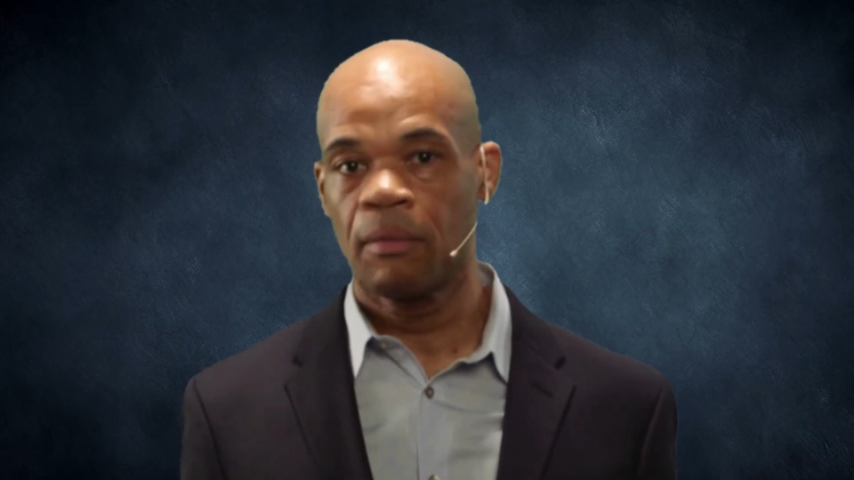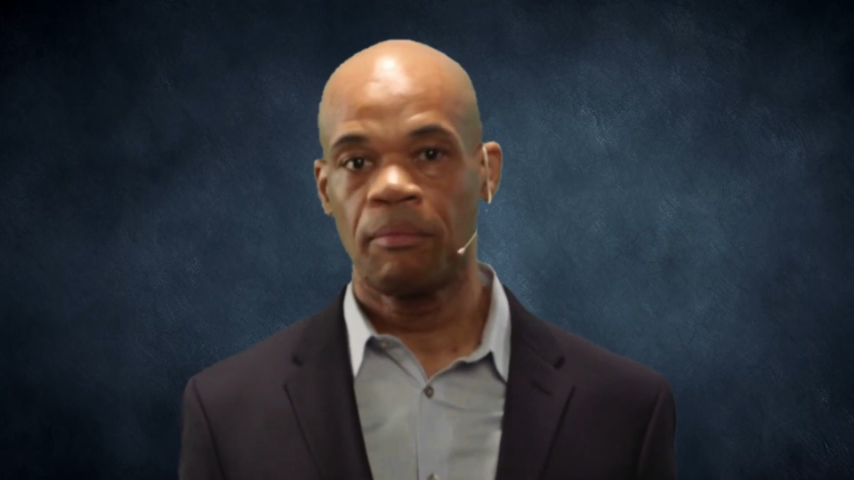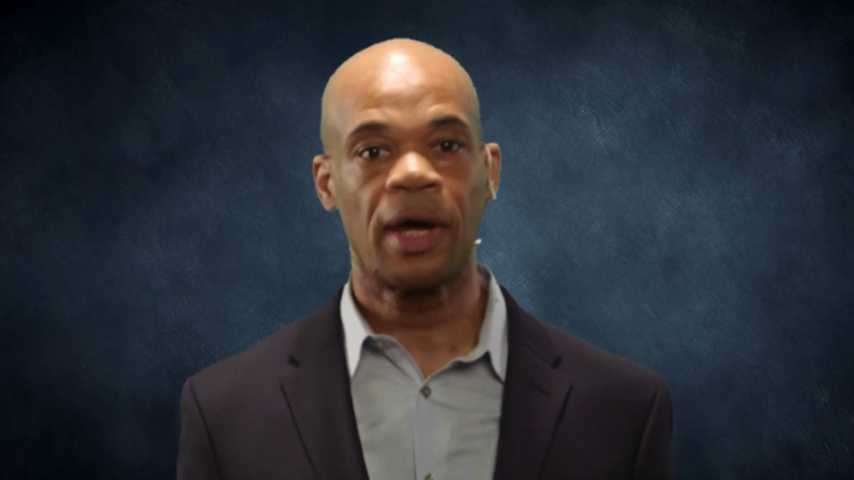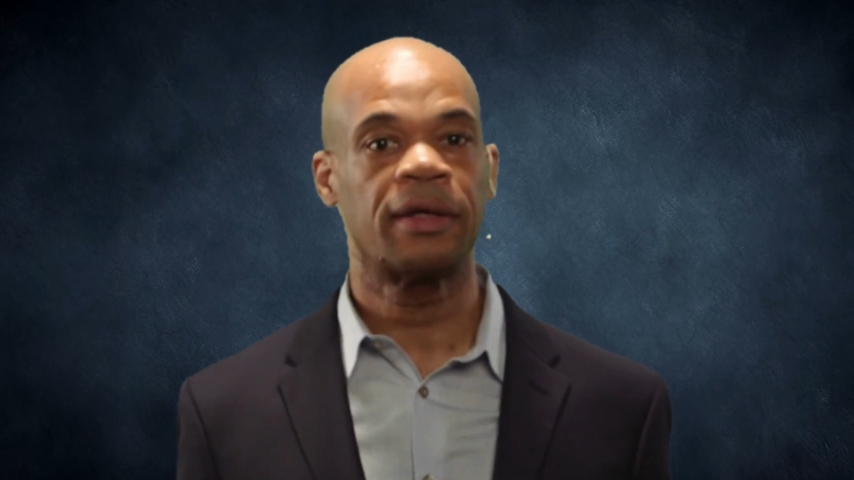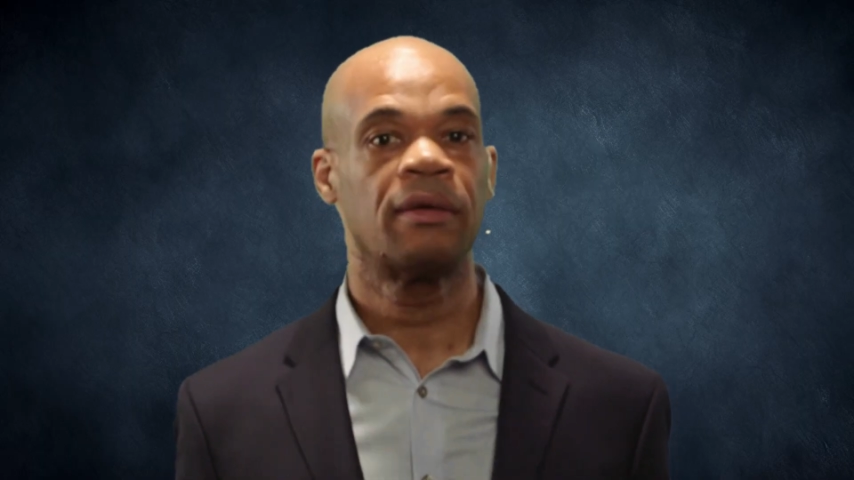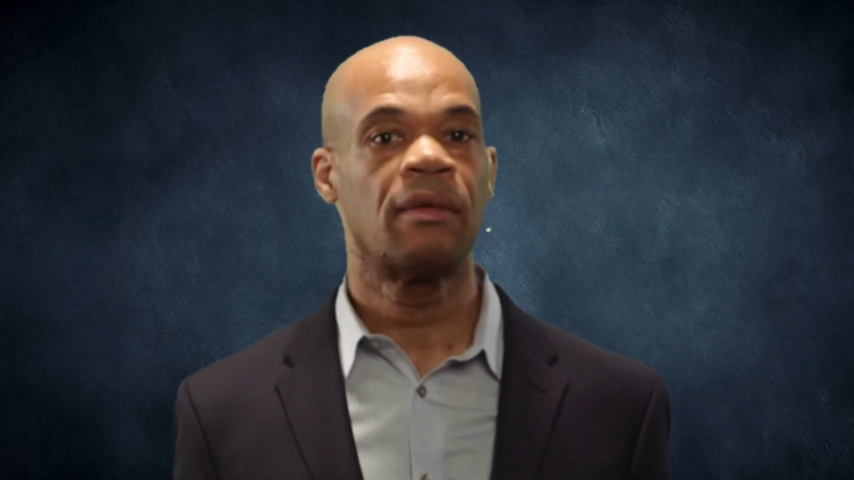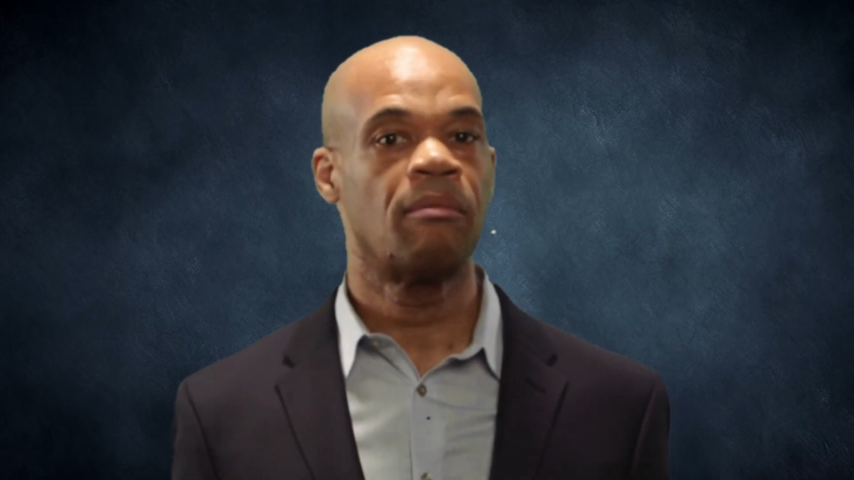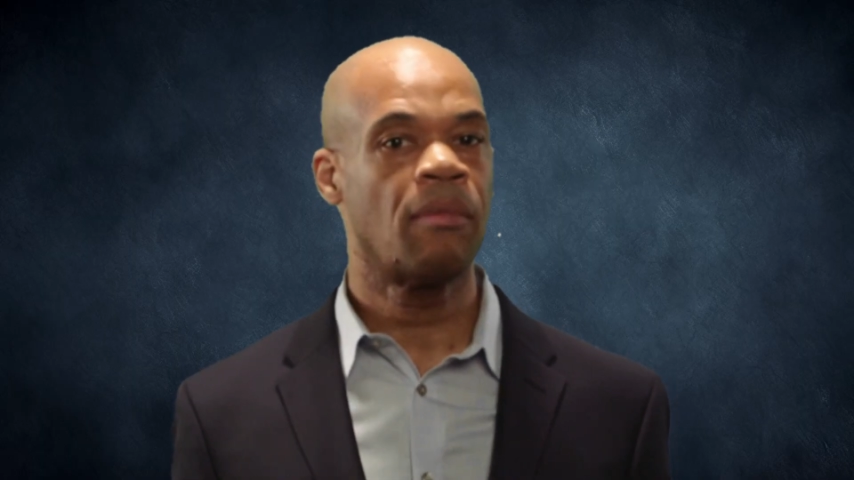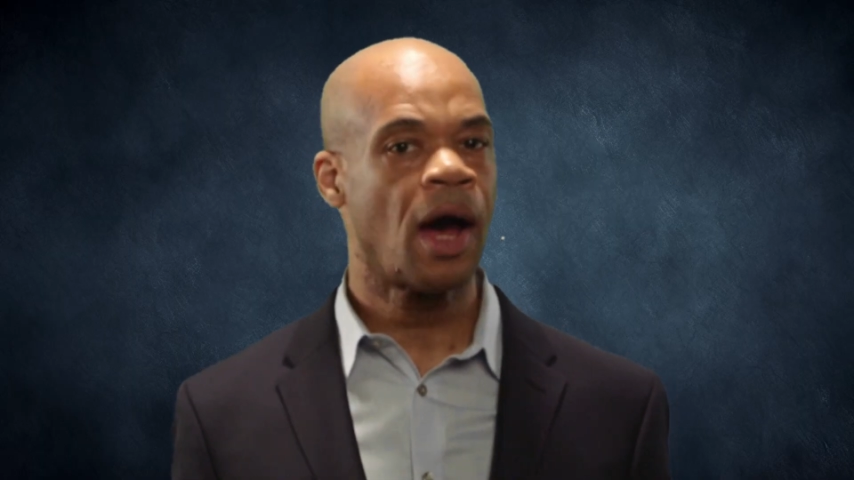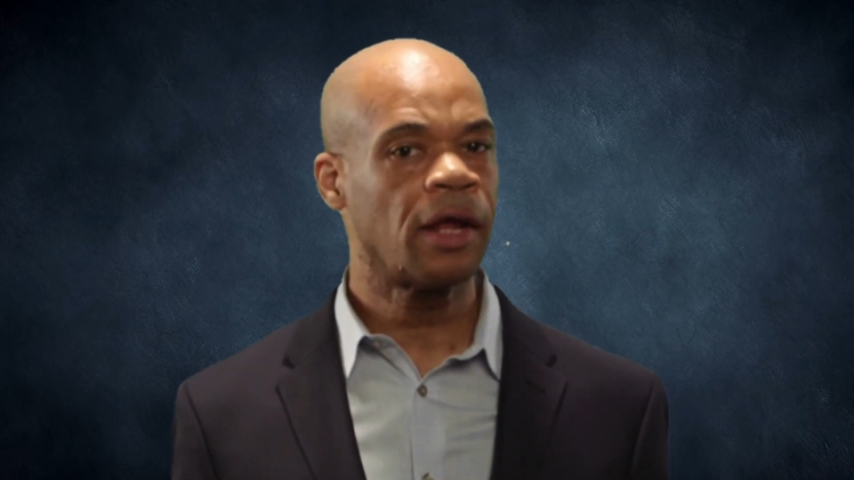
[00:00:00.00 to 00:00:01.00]
But
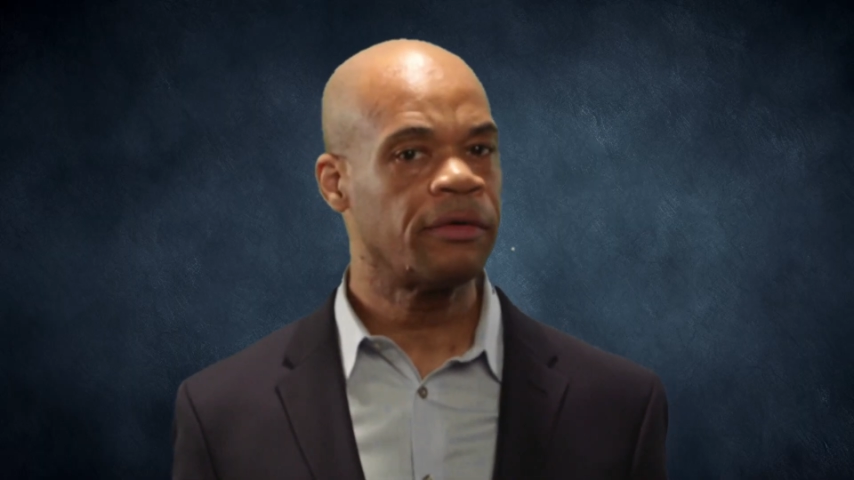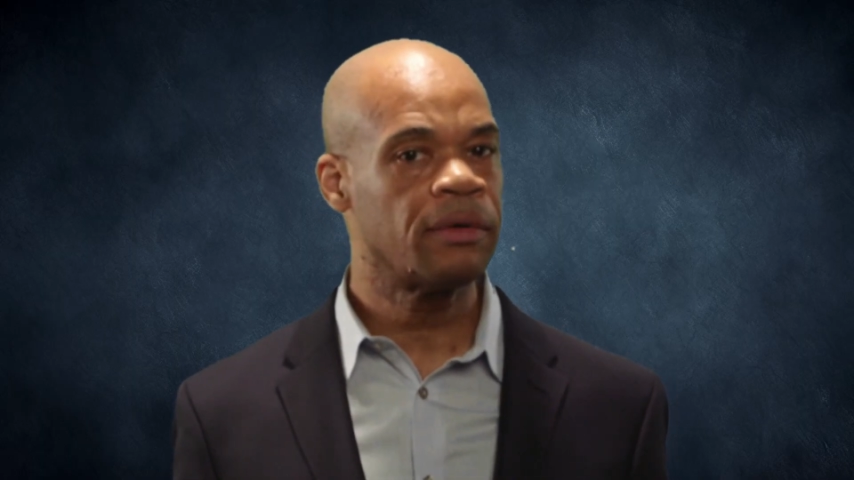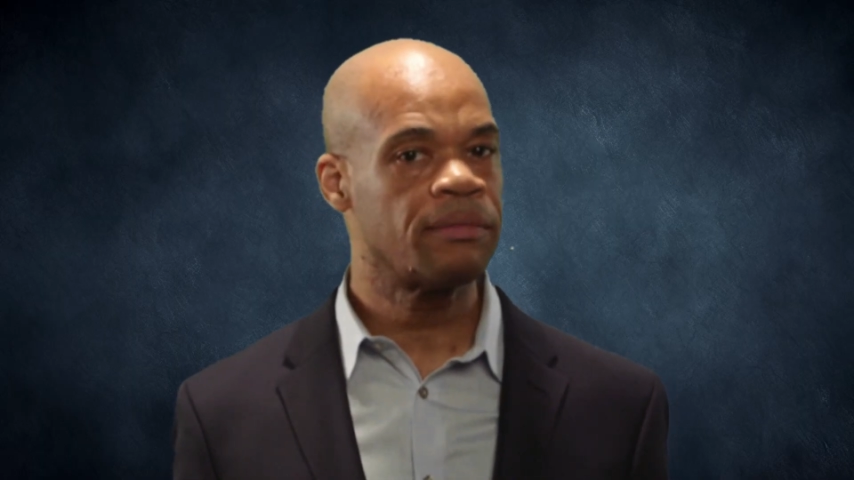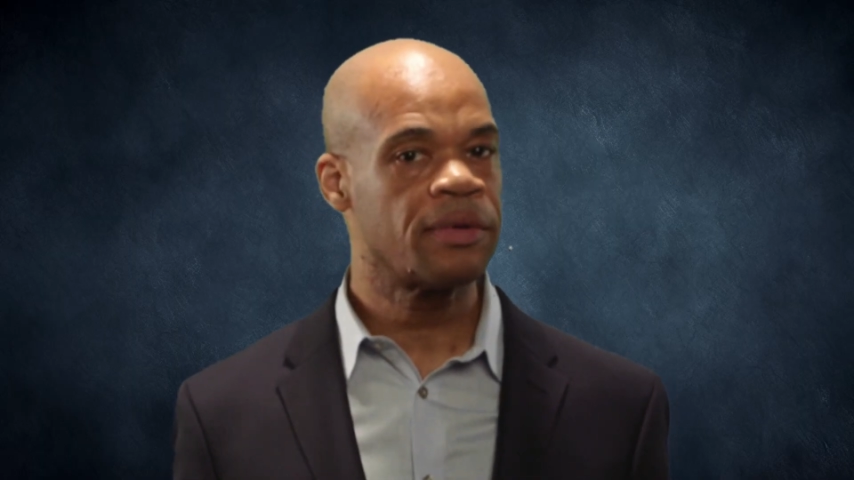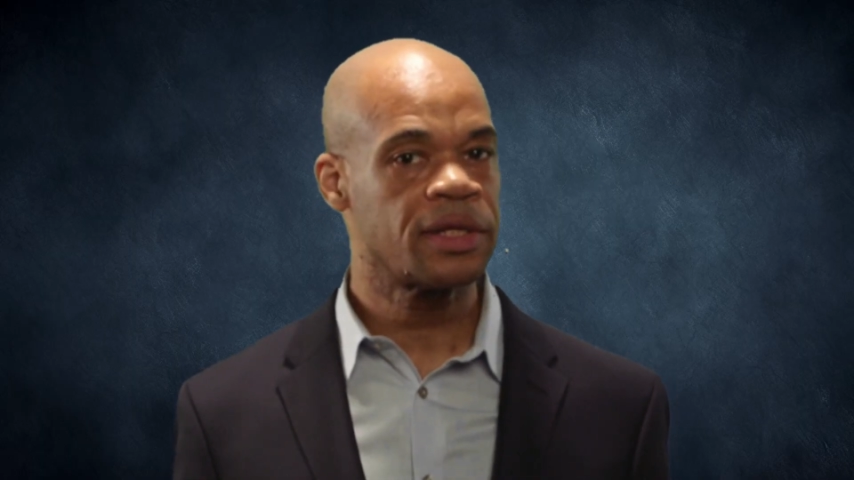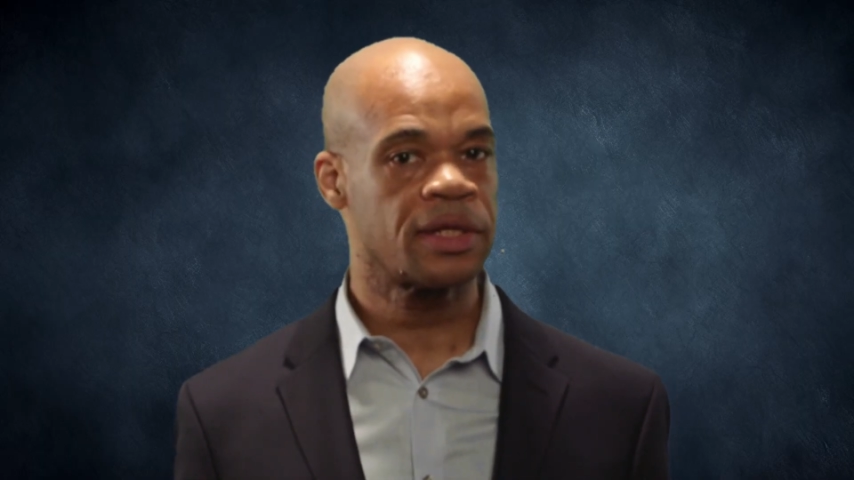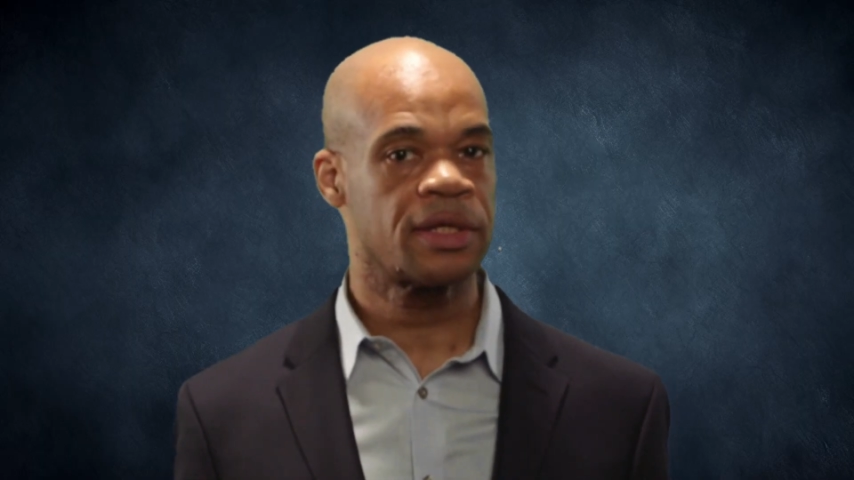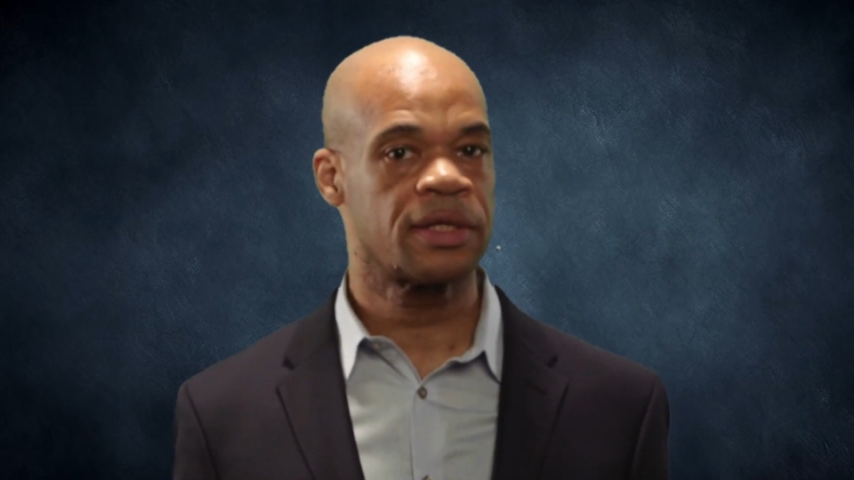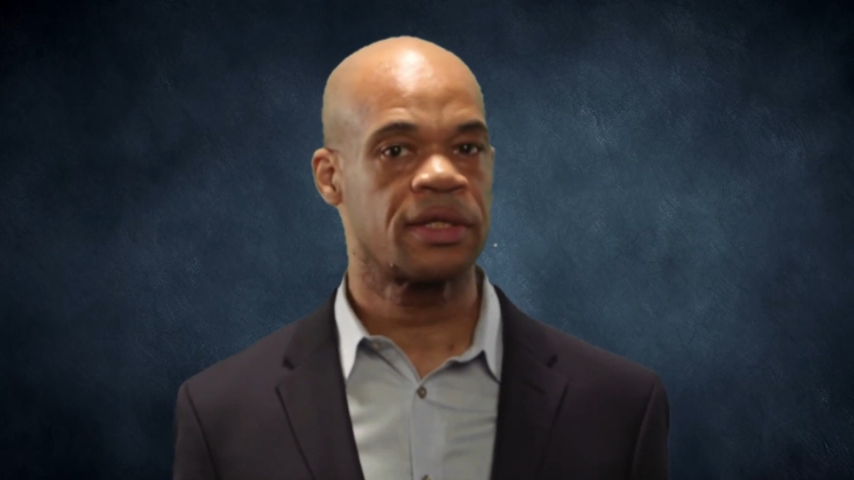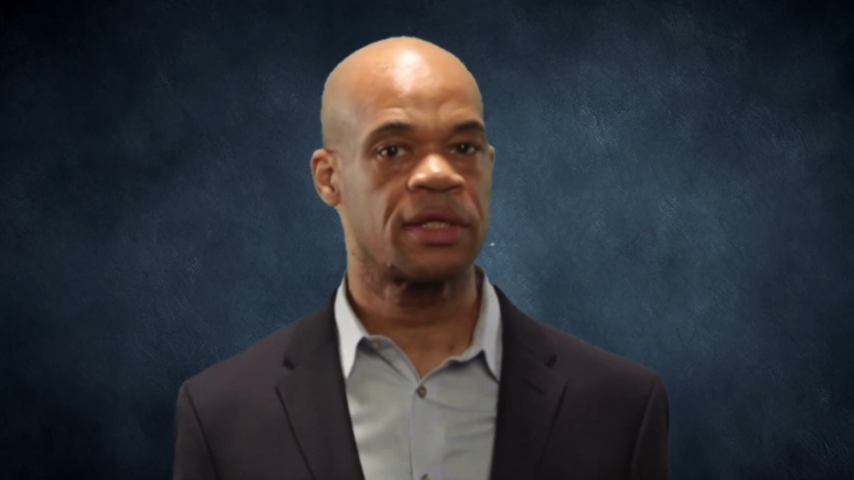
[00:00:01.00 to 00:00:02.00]
modern business